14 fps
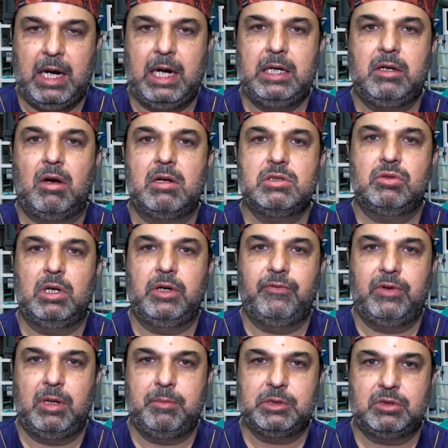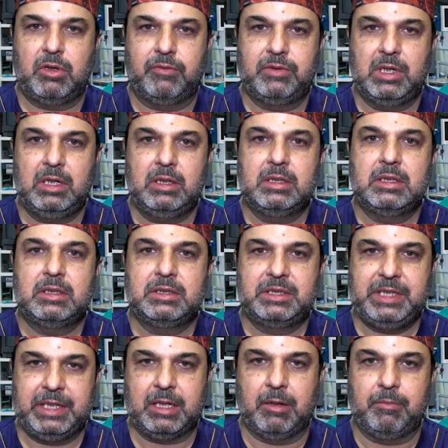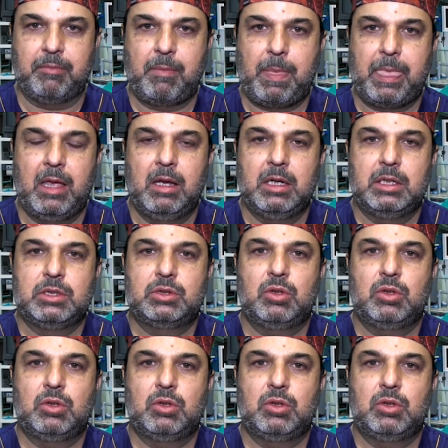and also inflammation of the cecum.